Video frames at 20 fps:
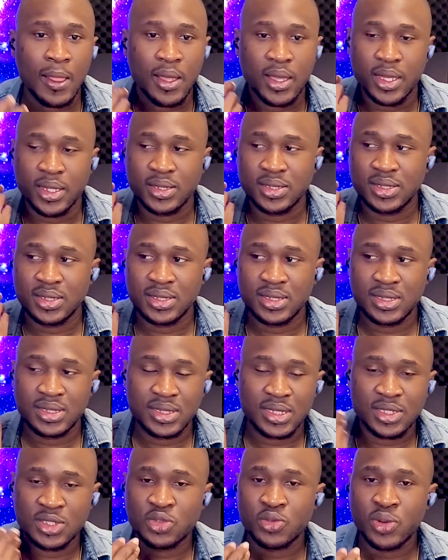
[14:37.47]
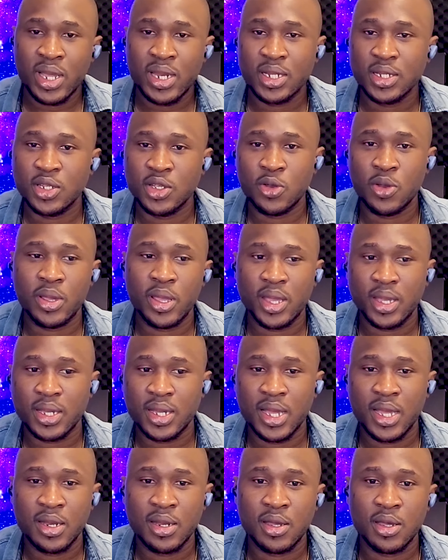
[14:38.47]
It sits right in your ear
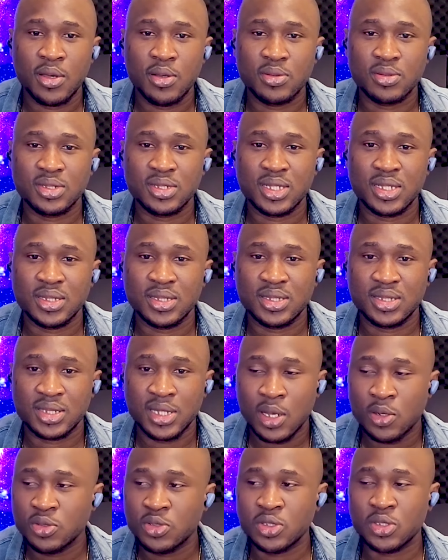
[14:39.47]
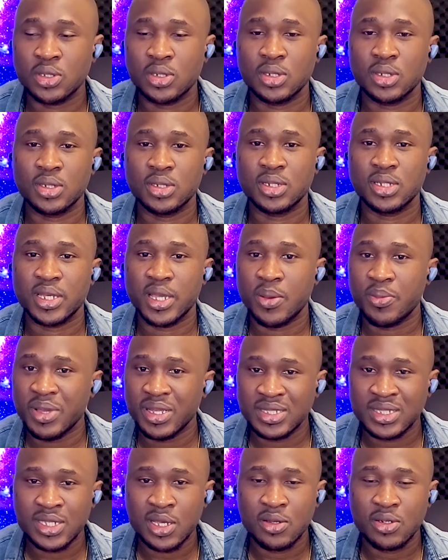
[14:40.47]
canals. It sounds good. The ambient
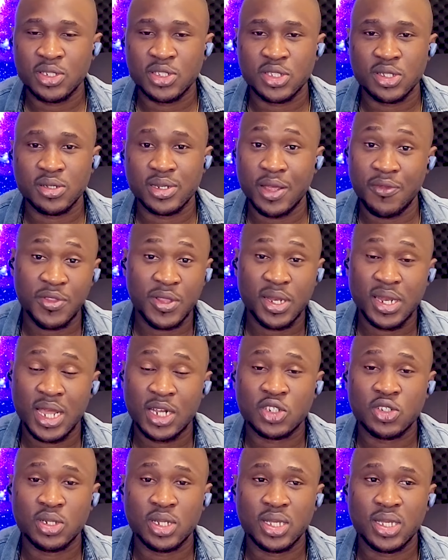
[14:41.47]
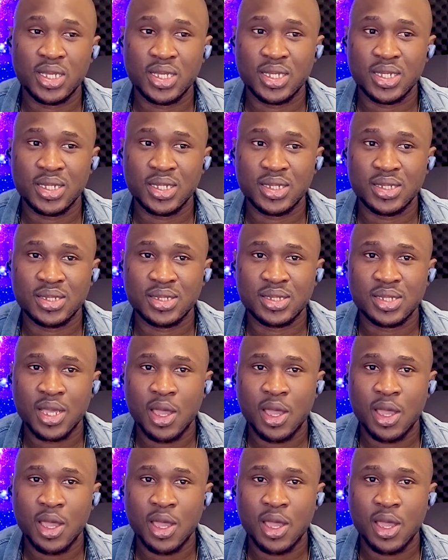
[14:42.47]
sound is good. Everything actually is.